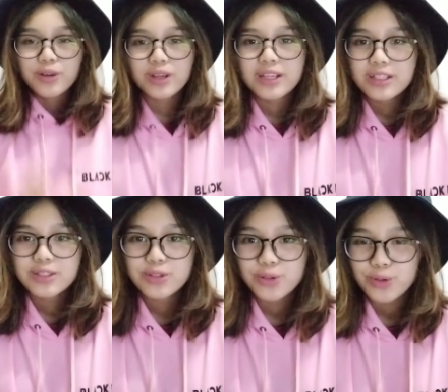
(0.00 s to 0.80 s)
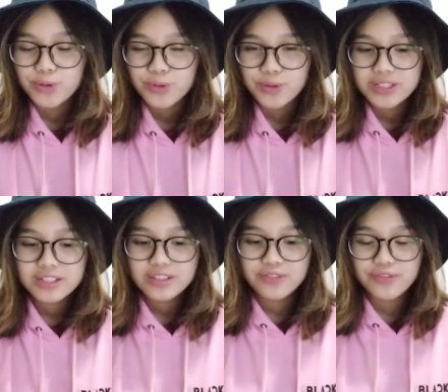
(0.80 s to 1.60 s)
Okay, so we
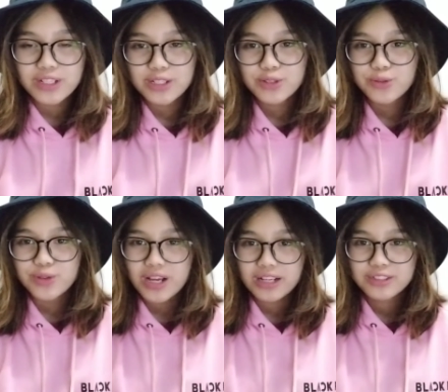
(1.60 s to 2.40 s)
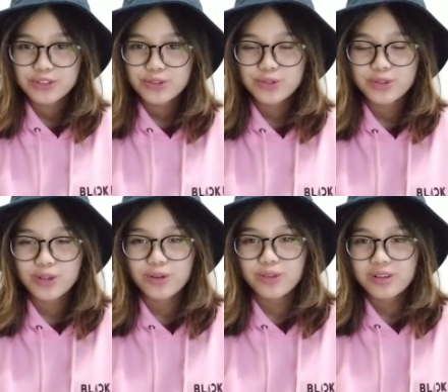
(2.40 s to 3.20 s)
just finished reacting to
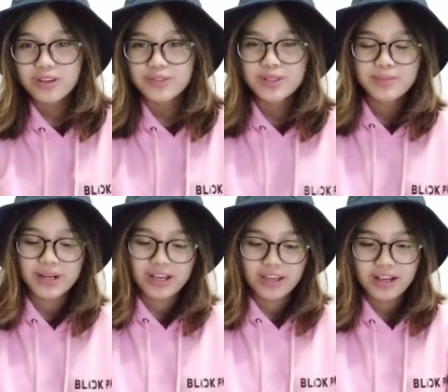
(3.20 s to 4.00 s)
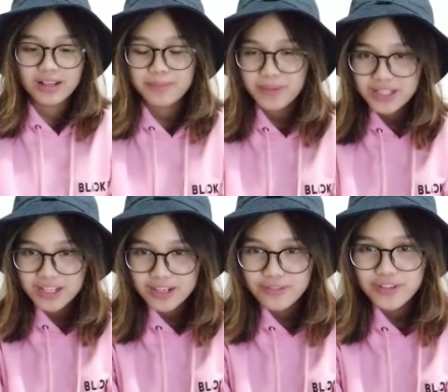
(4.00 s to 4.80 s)
the whole cover by Alip Ba
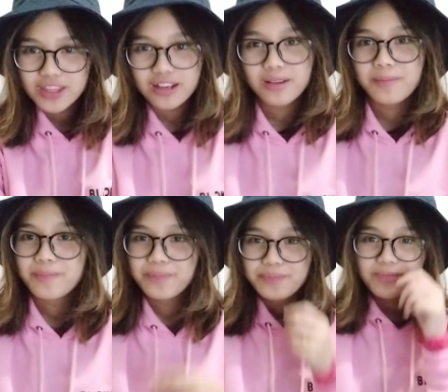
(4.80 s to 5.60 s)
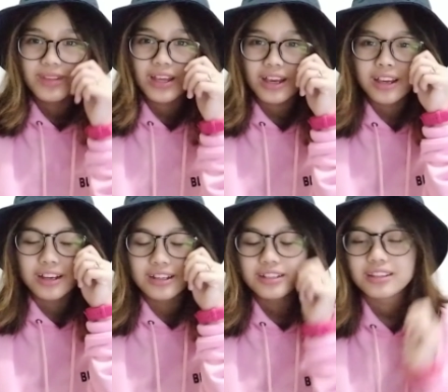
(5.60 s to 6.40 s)
Ta and everything.
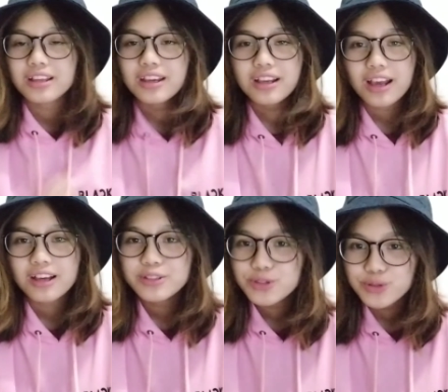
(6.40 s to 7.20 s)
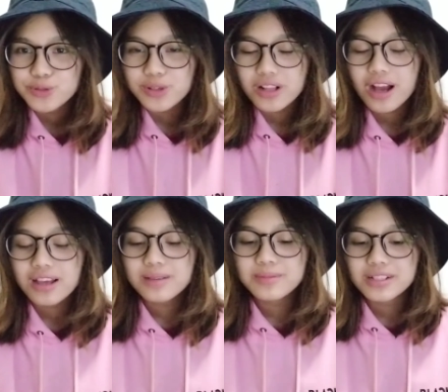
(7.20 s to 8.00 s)
And like, as usual,
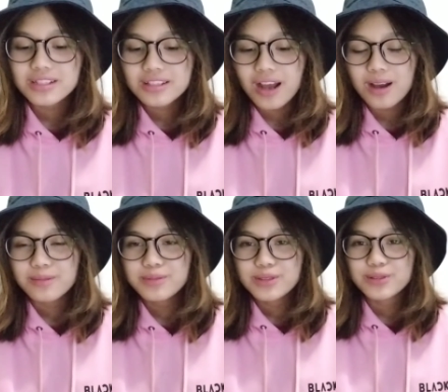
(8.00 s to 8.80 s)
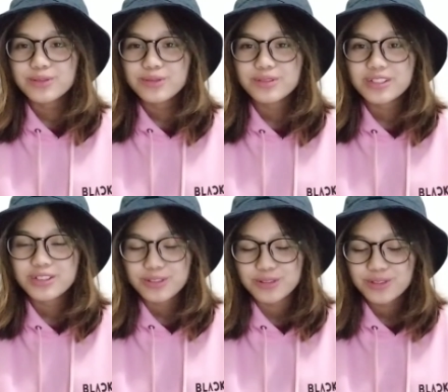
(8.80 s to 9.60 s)
I am just absolutely
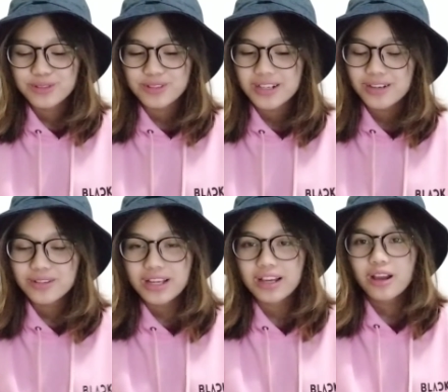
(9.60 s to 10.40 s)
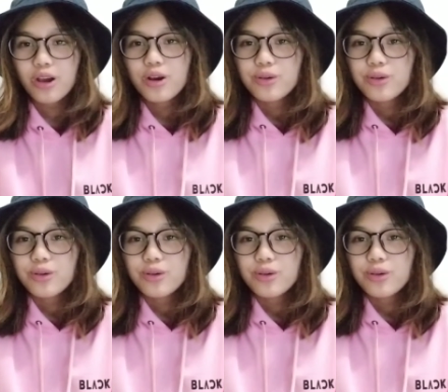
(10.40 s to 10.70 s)
shook right now. Like,